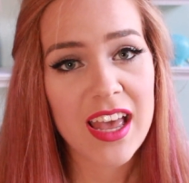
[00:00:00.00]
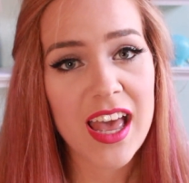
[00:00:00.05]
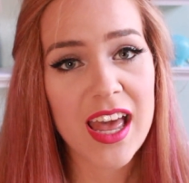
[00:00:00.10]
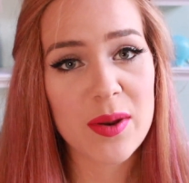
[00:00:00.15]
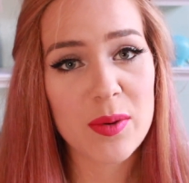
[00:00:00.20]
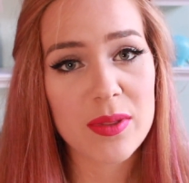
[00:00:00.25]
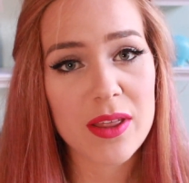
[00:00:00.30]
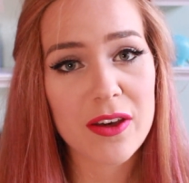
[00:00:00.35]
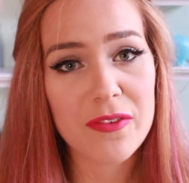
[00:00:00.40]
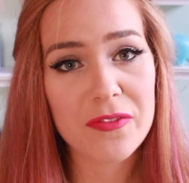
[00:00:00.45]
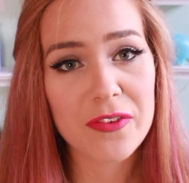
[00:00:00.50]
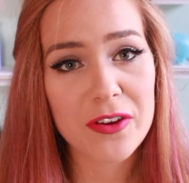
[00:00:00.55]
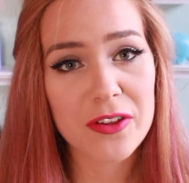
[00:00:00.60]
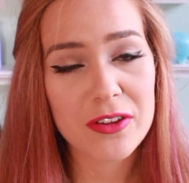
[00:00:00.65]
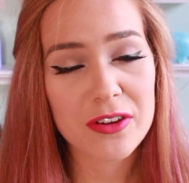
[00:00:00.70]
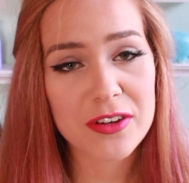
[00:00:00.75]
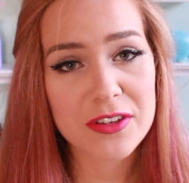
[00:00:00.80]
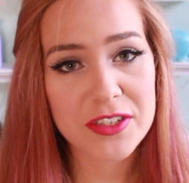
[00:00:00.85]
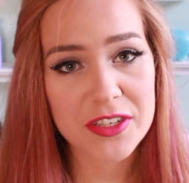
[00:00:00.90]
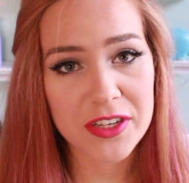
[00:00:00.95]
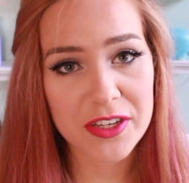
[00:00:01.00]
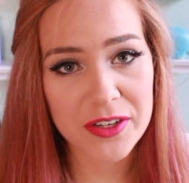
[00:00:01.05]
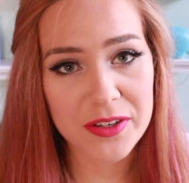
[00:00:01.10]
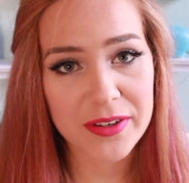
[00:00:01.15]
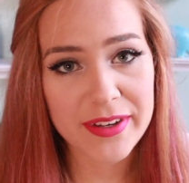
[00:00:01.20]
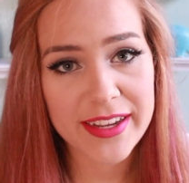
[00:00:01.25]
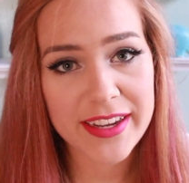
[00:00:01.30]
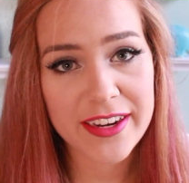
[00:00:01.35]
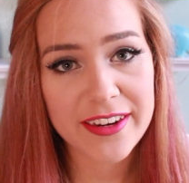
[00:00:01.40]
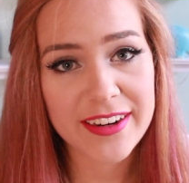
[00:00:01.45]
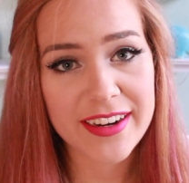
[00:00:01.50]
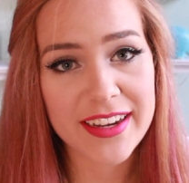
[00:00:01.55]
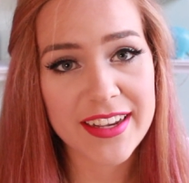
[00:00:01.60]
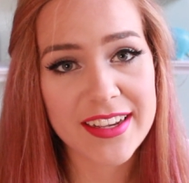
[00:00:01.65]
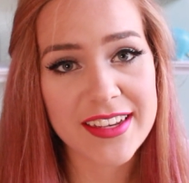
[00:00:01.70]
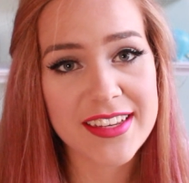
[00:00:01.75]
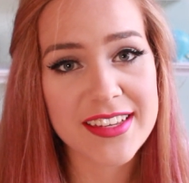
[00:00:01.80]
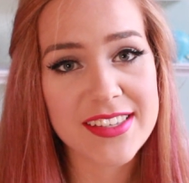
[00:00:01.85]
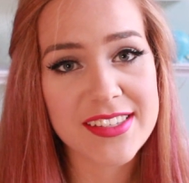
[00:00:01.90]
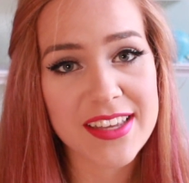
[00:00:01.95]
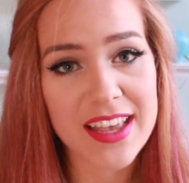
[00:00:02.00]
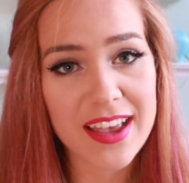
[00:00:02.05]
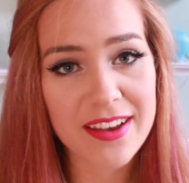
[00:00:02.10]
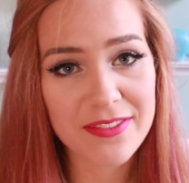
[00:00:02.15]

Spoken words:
And without further ado, here is